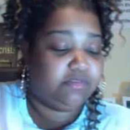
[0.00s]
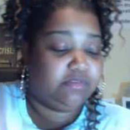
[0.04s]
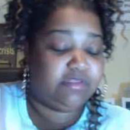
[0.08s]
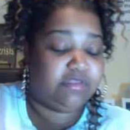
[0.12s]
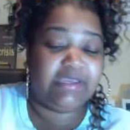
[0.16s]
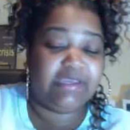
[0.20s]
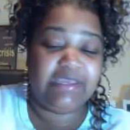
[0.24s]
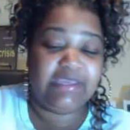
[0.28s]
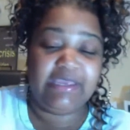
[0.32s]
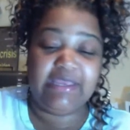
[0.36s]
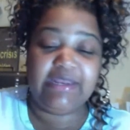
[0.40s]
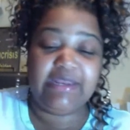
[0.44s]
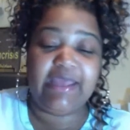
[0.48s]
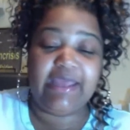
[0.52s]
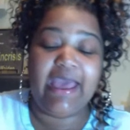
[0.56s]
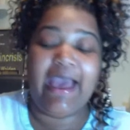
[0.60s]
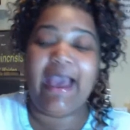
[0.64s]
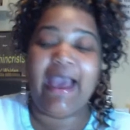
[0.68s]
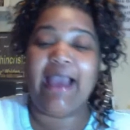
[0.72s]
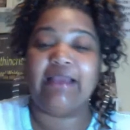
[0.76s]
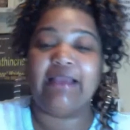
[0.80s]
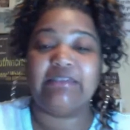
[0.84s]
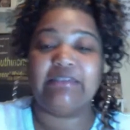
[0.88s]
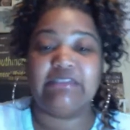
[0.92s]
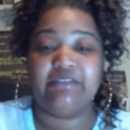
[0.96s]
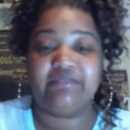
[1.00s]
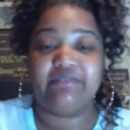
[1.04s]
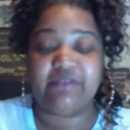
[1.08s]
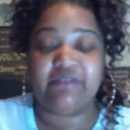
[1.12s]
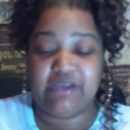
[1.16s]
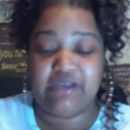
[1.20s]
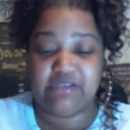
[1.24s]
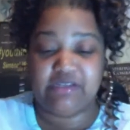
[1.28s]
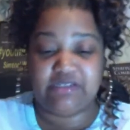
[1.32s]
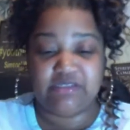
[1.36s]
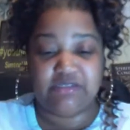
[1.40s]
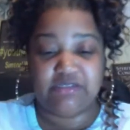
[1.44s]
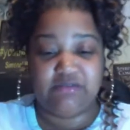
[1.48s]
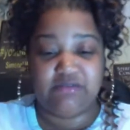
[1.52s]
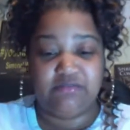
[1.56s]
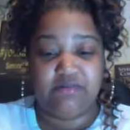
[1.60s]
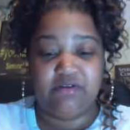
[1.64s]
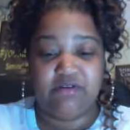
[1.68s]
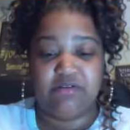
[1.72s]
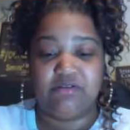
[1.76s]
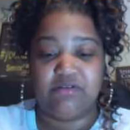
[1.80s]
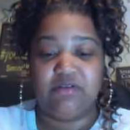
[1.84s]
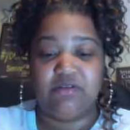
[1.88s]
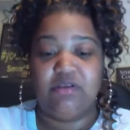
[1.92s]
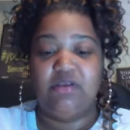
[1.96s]
The inactive
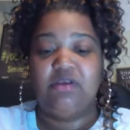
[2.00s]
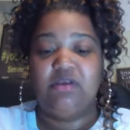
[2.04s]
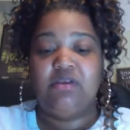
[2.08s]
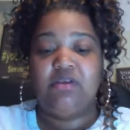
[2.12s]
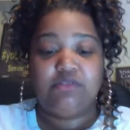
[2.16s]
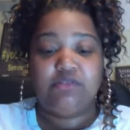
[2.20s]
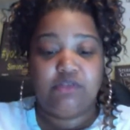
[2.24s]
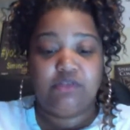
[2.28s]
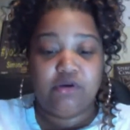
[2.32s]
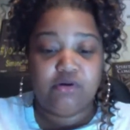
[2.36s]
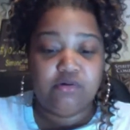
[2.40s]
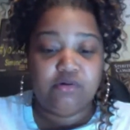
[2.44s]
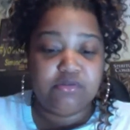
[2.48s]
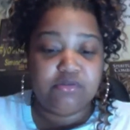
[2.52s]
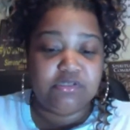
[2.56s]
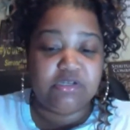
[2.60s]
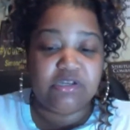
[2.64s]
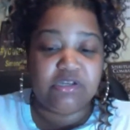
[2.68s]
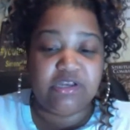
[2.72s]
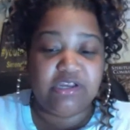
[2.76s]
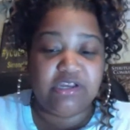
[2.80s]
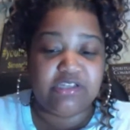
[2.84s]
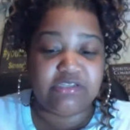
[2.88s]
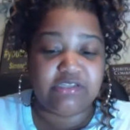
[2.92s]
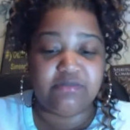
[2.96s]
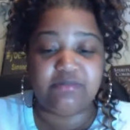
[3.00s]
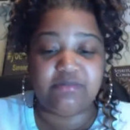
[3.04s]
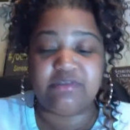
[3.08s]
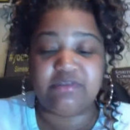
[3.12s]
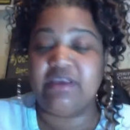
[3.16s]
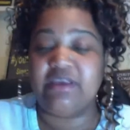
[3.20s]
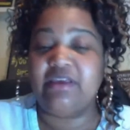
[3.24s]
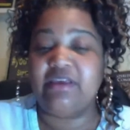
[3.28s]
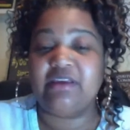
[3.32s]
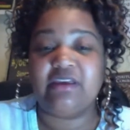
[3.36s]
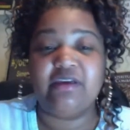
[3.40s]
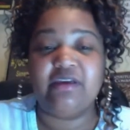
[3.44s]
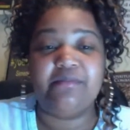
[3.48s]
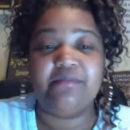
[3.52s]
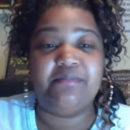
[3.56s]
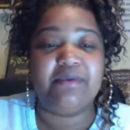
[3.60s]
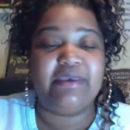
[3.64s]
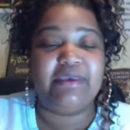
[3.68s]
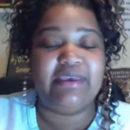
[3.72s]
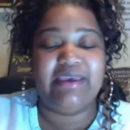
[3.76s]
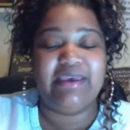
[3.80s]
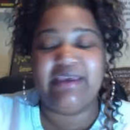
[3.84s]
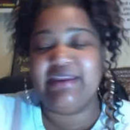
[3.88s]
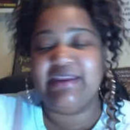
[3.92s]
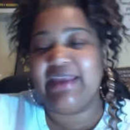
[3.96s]
customers, those are customers that could
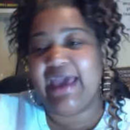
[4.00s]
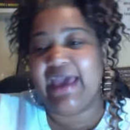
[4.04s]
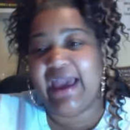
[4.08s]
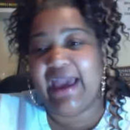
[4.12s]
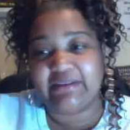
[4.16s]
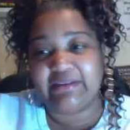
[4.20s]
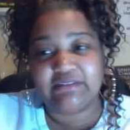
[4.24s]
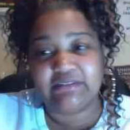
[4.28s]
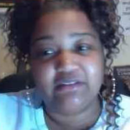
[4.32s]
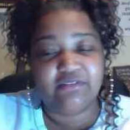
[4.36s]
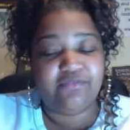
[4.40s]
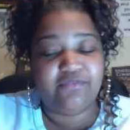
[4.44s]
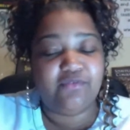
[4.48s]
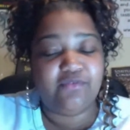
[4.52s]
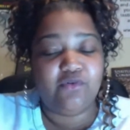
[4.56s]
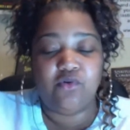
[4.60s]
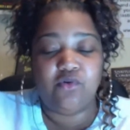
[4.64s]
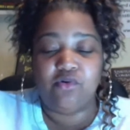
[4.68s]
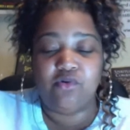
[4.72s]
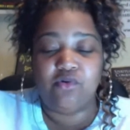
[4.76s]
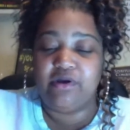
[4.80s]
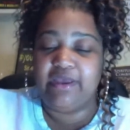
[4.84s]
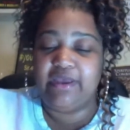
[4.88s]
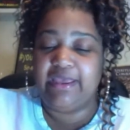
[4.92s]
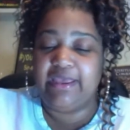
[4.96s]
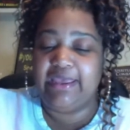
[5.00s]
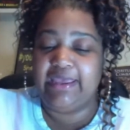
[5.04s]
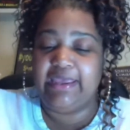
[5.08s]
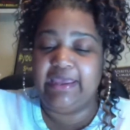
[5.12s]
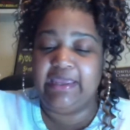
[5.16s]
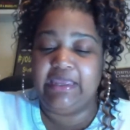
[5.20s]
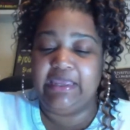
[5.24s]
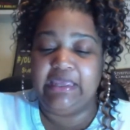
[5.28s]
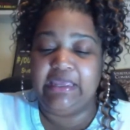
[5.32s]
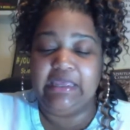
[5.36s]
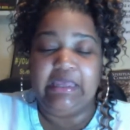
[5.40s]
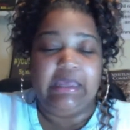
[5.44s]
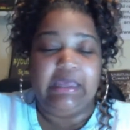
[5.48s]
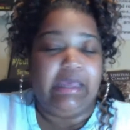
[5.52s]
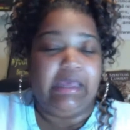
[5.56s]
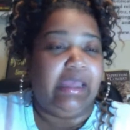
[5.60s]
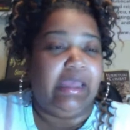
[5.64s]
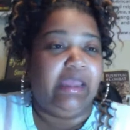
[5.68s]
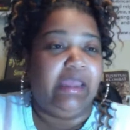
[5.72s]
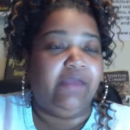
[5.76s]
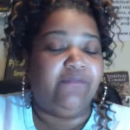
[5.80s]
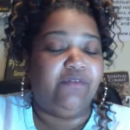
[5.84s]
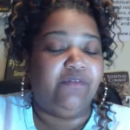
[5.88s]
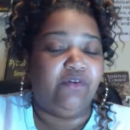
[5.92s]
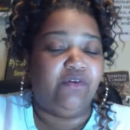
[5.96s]
be inactive for a
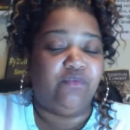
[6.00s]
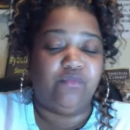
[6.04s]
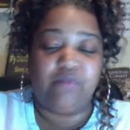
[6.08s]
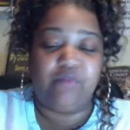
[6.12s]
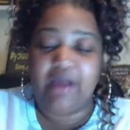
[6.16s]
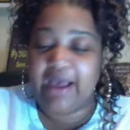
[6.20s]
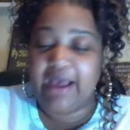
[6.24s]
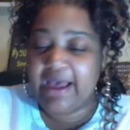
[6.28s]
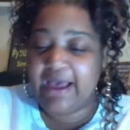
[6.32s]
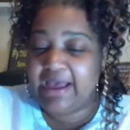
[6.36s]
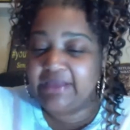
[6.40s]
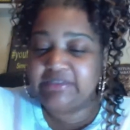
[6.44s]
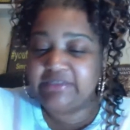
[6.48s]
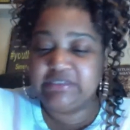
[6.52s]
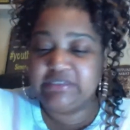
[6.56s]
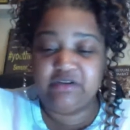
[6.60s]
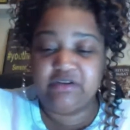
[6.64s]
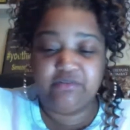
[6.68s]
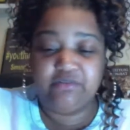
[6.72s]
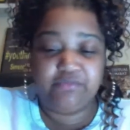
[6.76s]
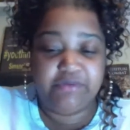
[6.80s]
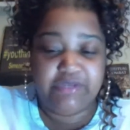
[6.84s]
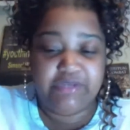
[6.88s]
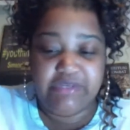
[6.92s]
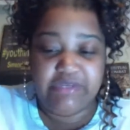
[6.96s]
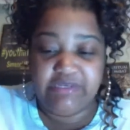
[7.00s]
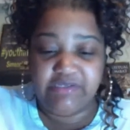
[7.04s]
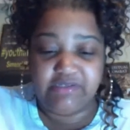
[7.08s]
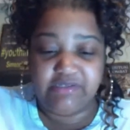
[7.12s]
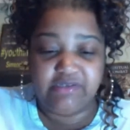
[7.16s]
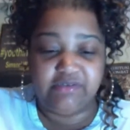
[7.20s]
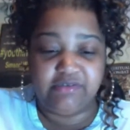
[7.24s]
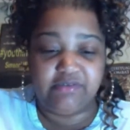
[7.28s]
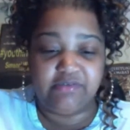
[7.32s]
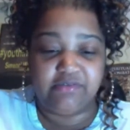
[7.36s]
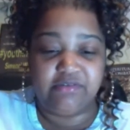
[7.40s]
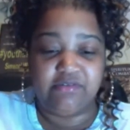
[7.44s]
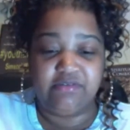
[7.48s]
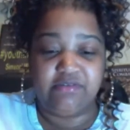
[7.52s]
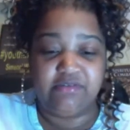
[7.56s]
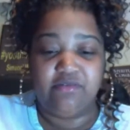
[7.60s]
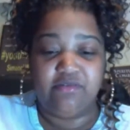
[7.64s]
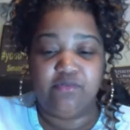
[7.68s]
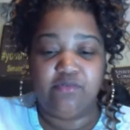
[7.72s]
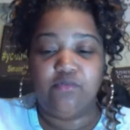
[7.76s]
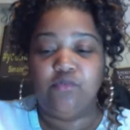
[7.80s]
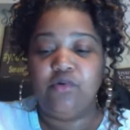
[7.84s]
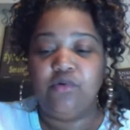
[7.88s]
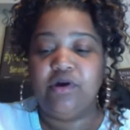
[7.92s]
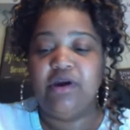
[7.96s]
variety of reasons.
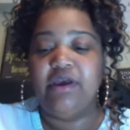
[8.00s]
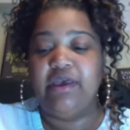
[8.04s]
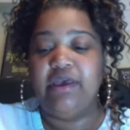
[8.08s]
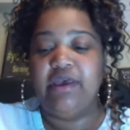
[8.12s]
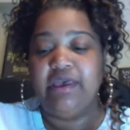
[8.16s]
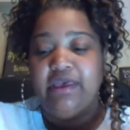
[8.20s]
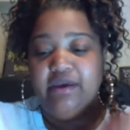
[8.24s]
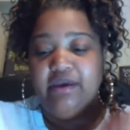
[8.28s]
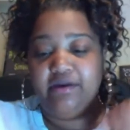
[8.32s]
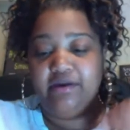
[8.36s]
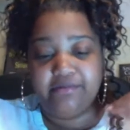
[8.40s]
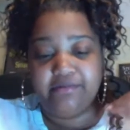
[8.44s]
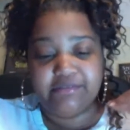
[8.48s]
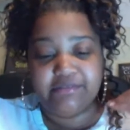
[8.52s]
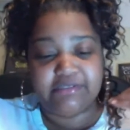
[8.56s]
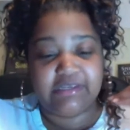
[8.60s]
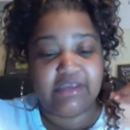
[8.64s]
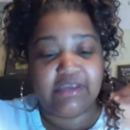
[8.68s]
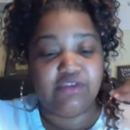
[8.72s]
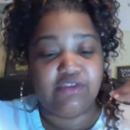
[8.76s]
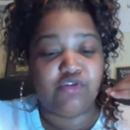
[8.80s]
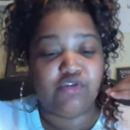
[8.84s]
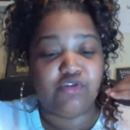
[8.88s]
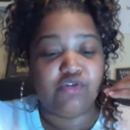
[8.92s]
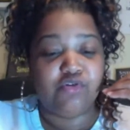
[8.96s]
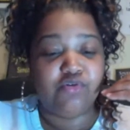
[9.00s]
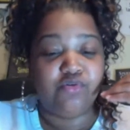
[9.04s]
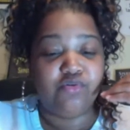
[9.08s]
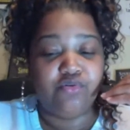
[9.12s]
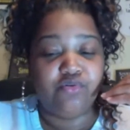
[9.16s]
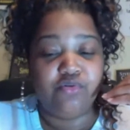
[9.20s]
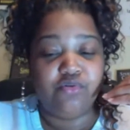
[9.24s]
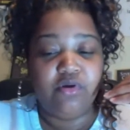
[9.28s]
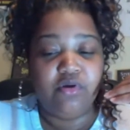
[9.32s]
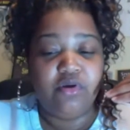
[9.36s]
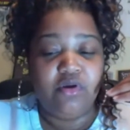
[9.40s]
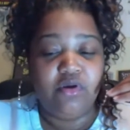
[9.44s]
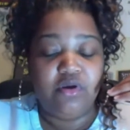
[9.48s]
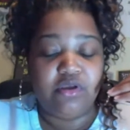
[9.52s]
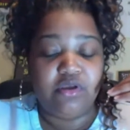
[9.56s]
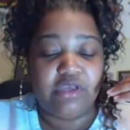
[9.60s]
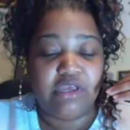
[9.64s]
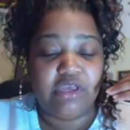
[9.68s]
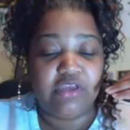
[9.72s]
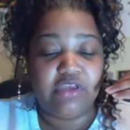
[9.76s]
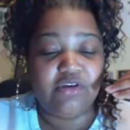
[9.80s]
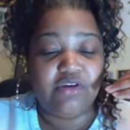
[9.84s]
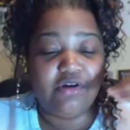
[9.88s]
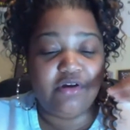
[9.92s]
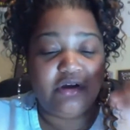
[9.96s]
What else can
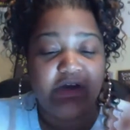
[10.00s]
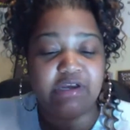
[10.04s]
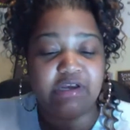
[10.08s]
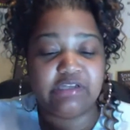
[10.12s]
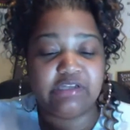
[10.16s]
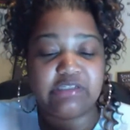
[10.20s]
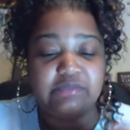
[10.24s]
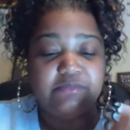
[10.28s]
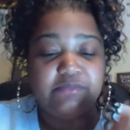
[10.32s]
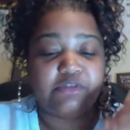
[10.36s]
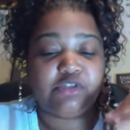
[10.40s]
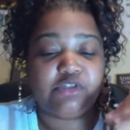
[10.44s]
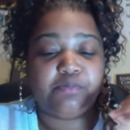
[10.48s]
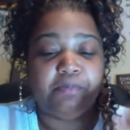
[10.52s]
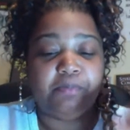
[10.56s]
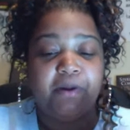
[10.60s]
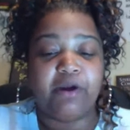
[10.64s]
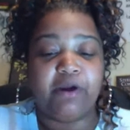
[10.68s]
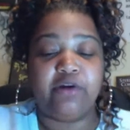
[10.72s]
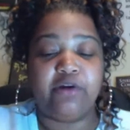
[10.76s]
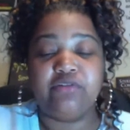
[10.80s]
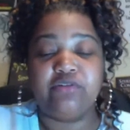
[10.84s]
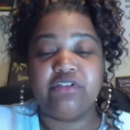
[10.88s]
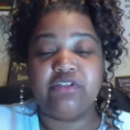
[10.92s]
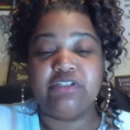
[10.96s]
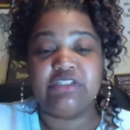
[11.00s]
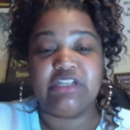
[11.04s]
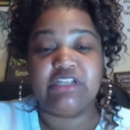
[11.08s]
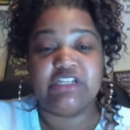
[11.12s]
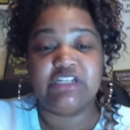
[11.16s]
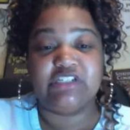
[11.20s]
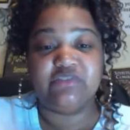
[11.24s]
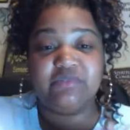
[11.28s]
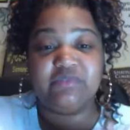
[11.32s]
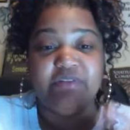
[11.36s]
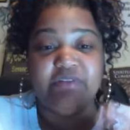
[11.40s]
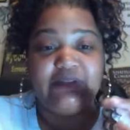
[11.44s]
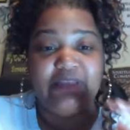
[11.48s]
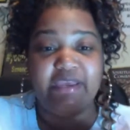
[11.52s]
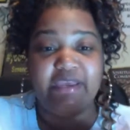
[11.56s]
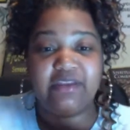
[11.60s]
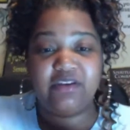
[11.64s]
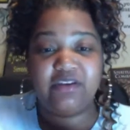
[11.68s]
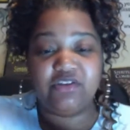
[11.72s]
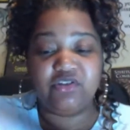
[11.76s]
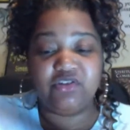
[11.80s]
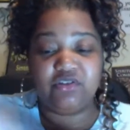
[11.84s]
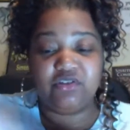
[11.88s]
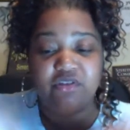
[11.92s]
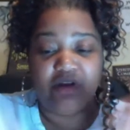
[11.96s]
your customers purchase that's
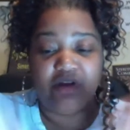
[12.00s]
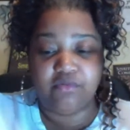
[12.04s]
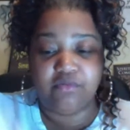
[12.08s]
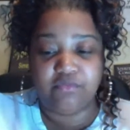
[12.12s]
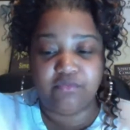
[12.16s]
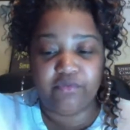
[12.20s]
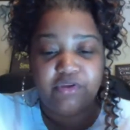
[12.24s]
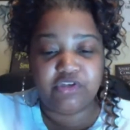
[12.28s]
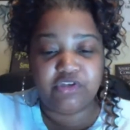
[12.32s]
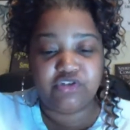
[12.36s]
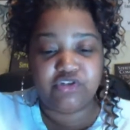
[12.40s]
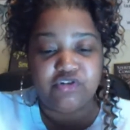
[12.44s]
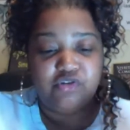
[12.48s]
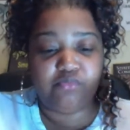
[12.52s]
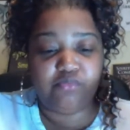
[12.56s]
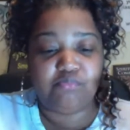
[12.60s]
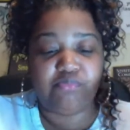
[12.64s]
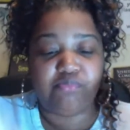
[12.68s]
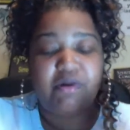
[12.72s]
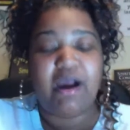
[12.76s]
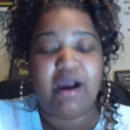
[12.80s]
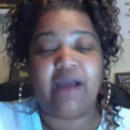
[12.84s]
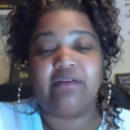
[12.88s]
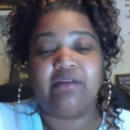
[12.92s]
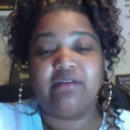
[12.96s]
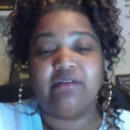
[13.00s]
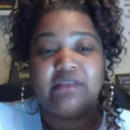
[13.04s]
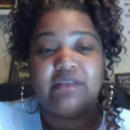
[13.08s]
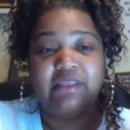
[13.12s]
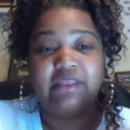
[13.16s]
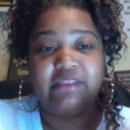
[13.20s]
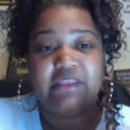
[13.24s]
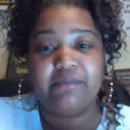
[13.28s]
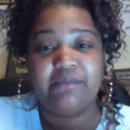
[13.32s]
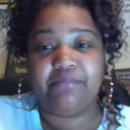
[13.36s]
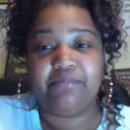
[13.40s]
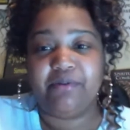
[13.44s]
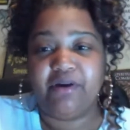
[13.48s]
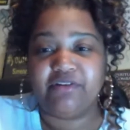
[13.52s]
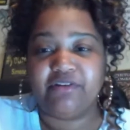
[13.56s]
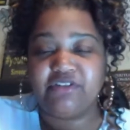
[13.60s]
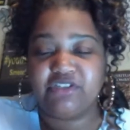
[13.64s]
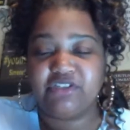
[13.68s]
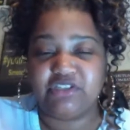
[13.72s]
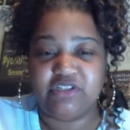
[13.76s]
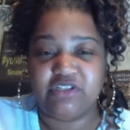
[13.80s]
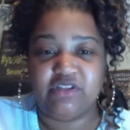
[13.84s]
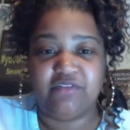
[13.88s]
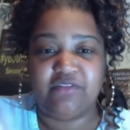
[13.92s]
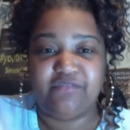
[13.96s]
related to the original product that they
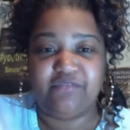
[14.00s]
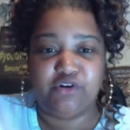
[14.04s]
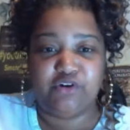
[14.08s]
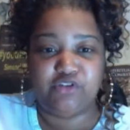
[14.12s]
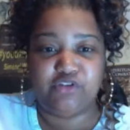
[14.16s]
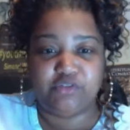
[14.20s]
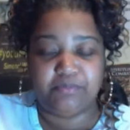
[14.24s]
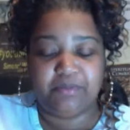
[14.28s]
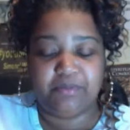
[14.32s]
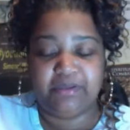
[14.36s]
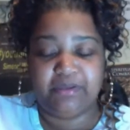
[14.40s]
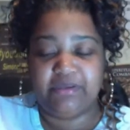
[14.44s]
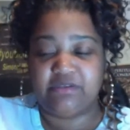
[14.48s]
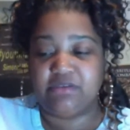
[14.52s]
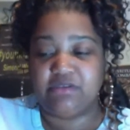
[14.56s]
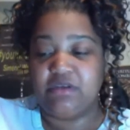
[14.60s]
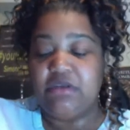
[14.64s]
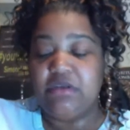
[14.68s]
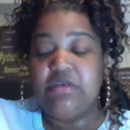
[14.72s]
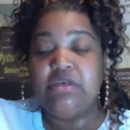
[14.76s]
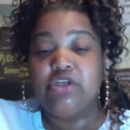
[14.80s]
purchased in the first place?